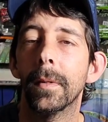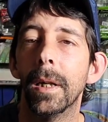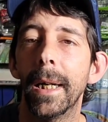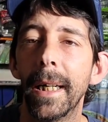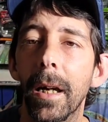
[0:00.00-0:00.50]

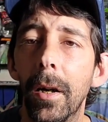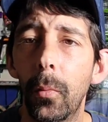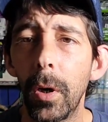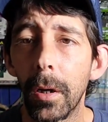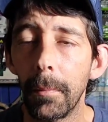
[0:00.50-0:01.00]
Hey y'all,
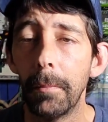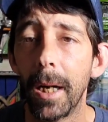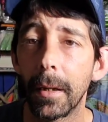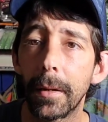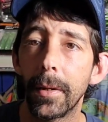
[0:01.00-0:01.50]
welcome
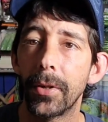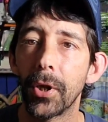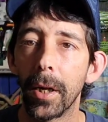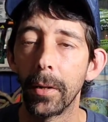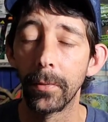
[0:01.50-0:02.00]
back to the
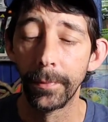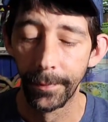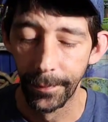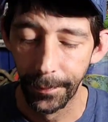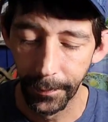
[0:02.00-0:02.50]
channel.
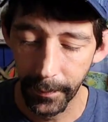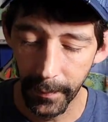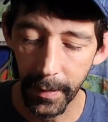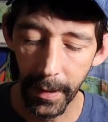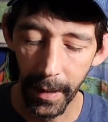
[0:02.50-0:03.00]

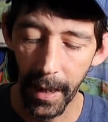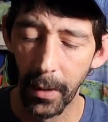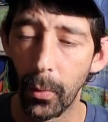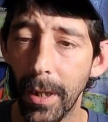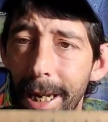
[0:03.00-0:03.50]
Today
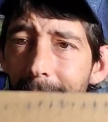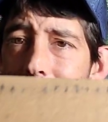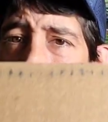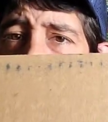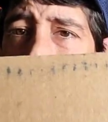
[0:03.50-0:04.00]
we
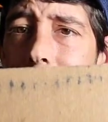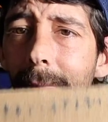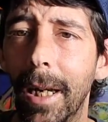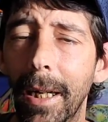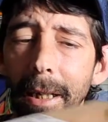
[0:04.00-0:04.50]
got
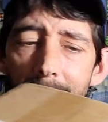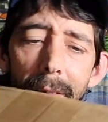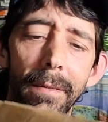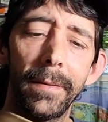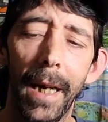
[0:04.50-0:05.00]

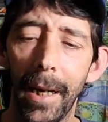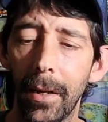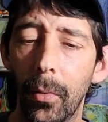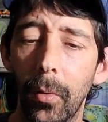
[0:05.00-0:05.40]
a tackle